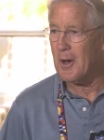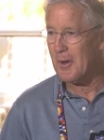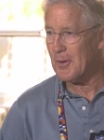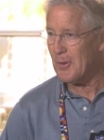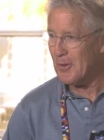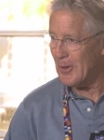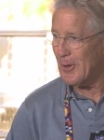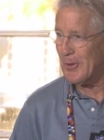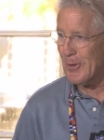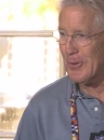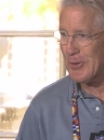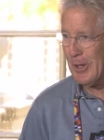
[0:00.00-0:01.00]
don't, you know,
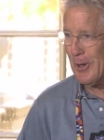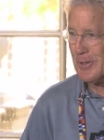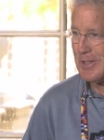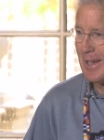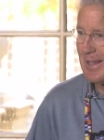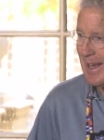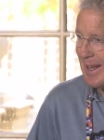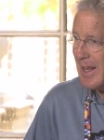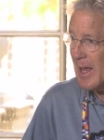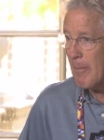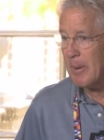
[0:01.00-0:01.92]
don't scare us like that.